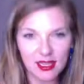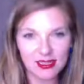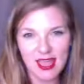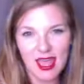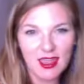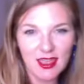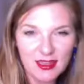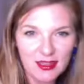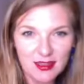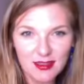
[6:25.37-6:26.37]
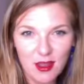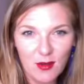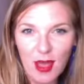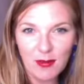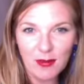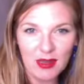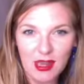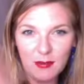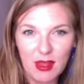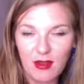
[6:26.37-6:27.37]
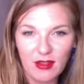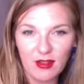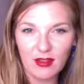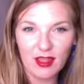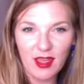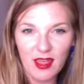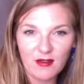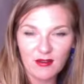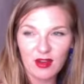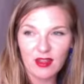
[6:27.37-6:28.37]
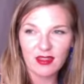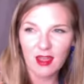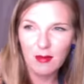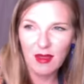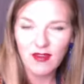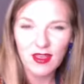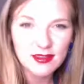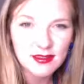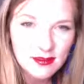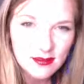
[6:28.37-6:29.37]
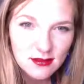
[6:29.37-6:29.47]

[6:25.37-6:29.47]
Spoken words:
It's like no happy medium now. I look like I have a friggin' thing on my face.